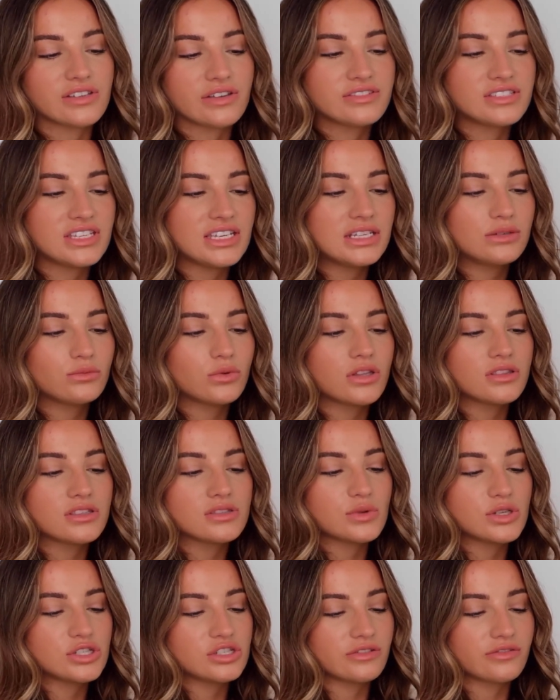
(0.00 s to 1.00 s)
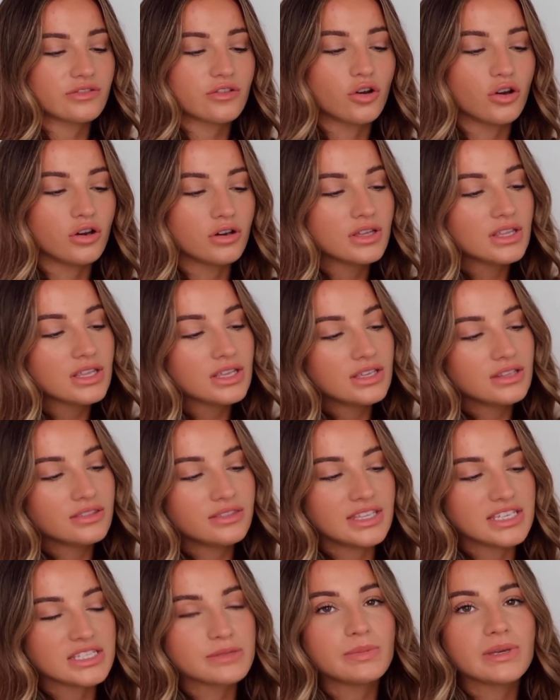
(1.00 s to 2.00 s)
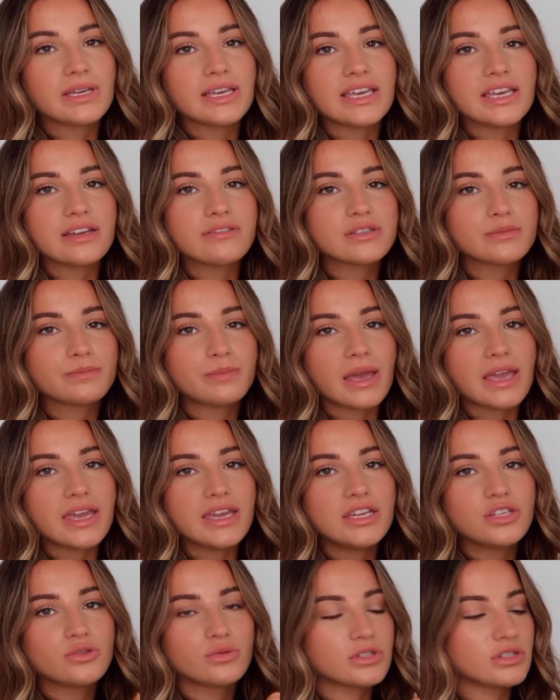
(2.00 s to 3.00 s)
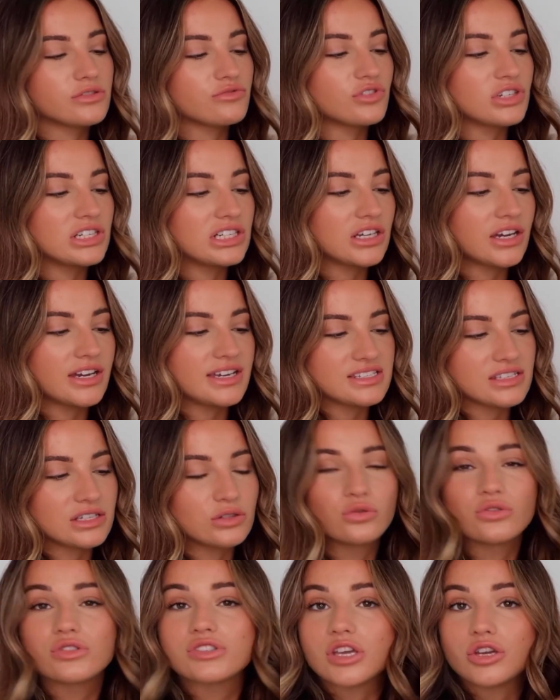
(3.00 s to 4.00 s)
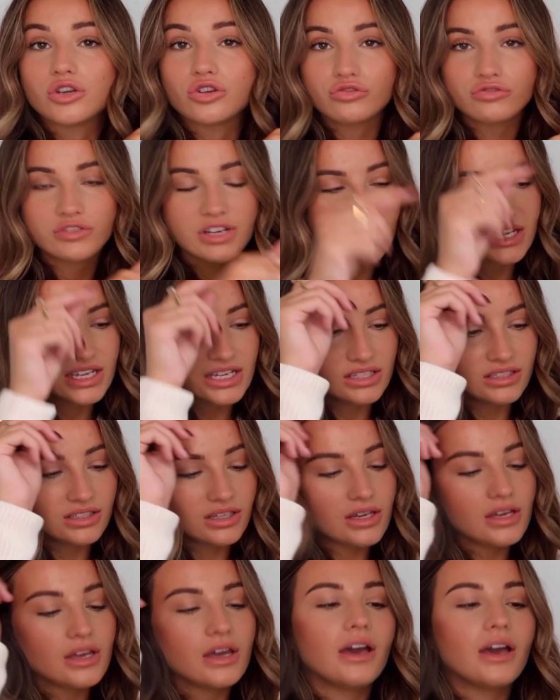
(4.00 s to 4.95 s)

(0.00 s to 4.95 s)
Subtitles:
I've seen ones which have got this bit here is beige, which is really nice, and also green.